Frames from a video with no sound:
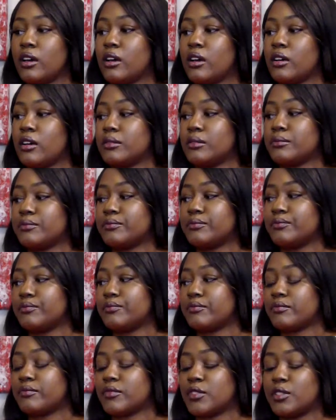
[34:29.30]

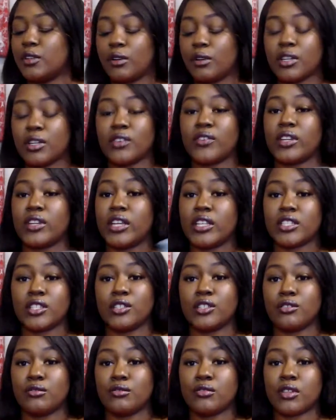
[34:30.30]
You don't even need
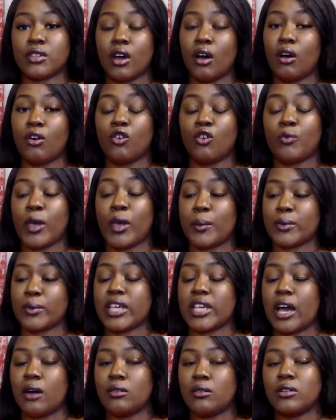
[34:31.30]
to use a whole paper
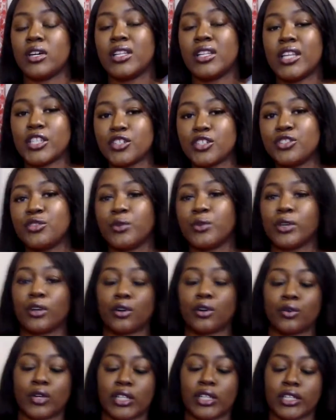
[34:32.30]
towel unless you're doing
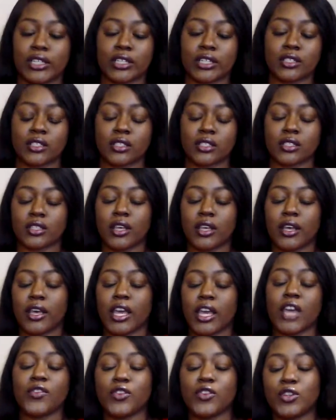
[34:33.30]
acrylics.
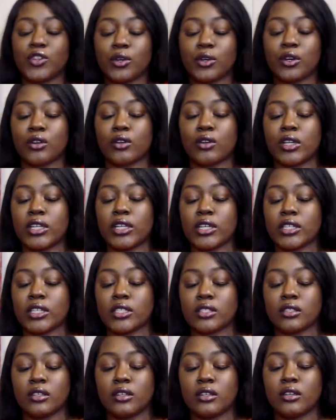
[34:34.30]
If you're doing
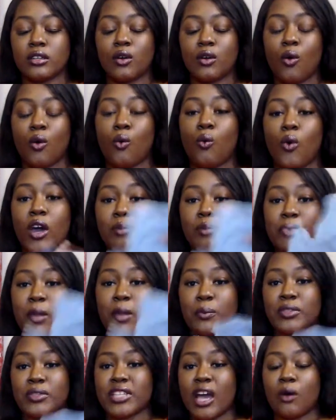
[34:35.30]
acrylics, one
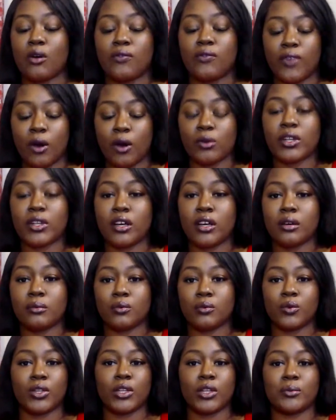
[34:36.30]
paper towel folded
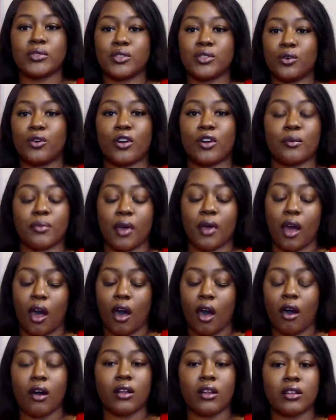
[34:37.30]
up will absorb
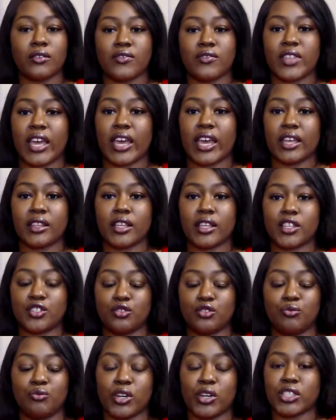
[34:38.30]
all of that
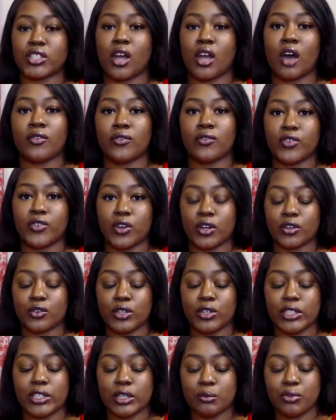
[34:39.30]
you brush off of your
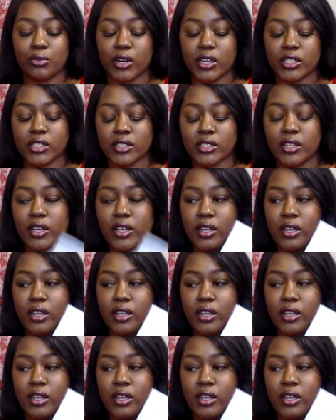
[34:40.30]
acrylic brush.